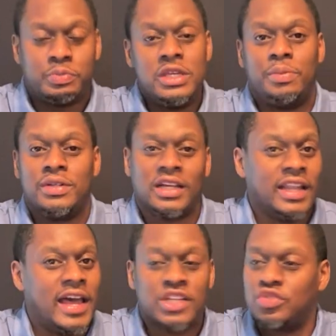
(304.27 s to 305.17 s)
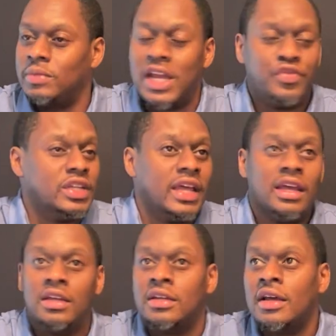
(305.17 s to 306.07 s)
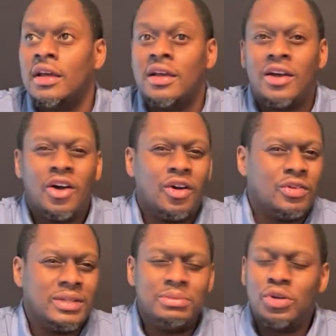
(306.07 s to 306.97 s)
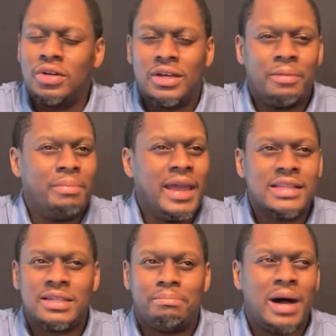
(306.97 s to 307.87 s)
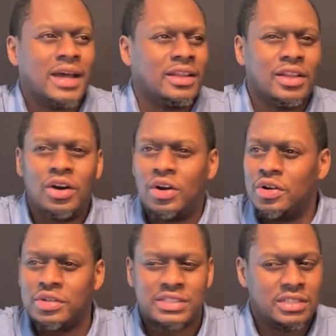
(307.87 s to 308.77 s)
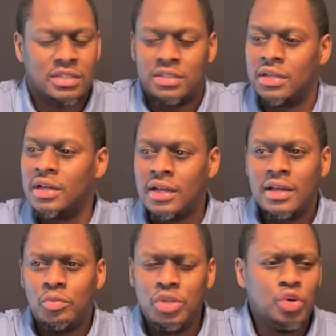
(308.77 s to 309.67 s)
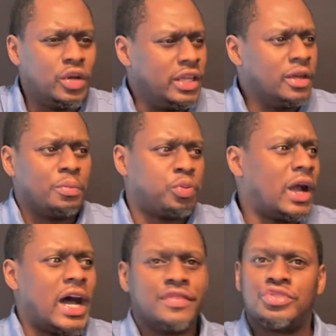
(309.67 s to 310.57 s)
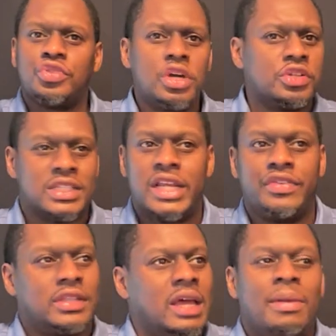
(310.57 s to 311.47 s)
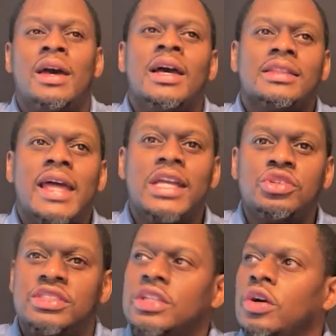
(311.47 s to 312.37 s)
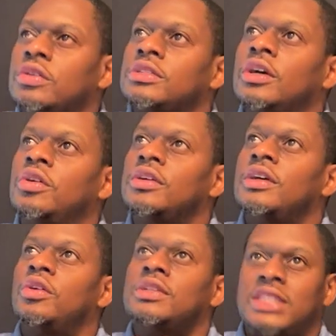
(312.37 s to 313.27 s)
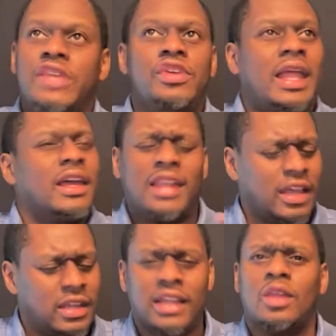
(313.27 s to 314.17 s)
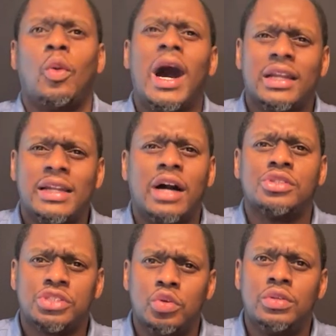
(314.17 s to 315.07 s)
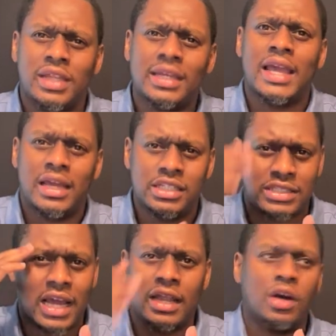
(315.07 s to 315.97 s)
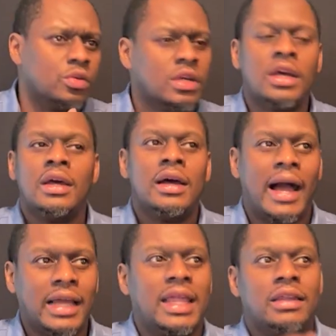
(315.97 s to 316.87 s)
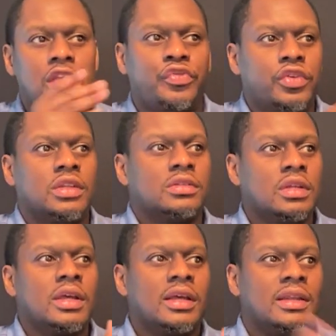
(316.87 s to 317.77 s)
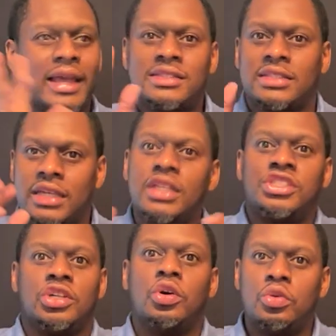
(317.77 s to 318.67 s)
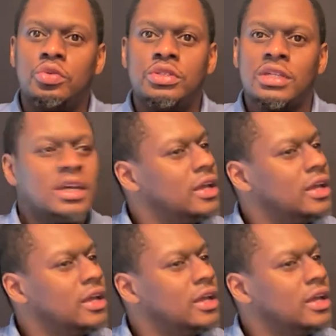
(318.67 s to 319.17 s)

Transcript: people in the classroom every day, them doing amazing monologues, and we doing improv drills and everything, man. Things you see on TV, like the Wild 'N Out show, Nick Cannon shout out. I can name different like skit shows.